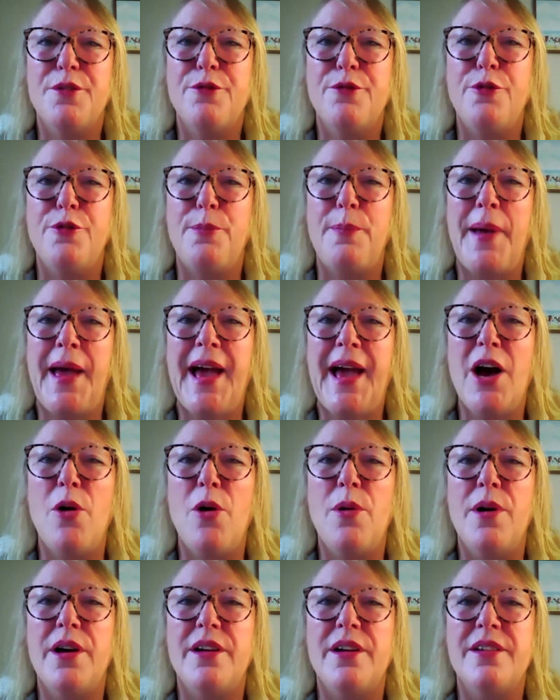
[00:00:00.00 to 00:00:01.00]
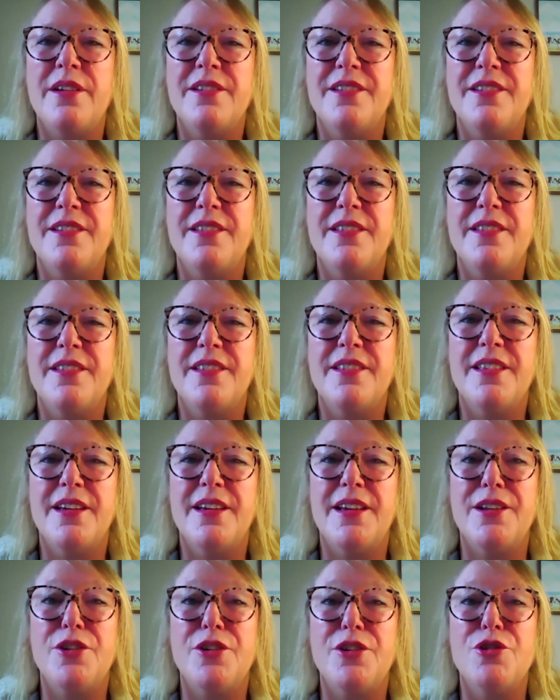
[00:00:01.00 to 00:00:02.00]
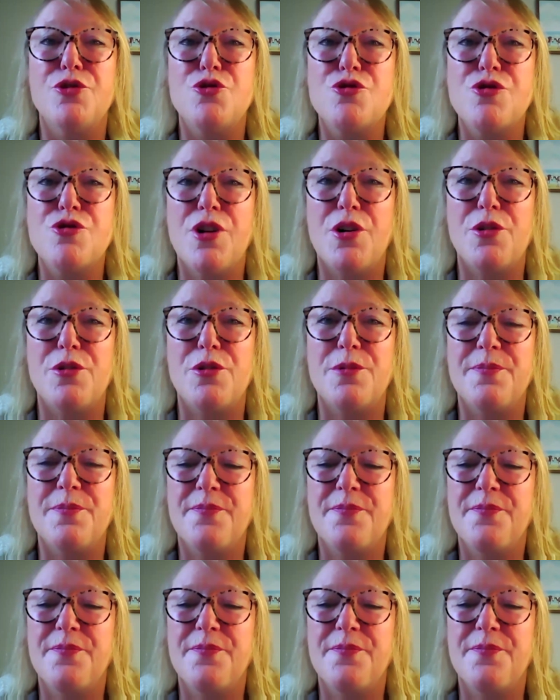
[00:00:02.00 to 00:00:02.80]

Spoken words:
for power and control.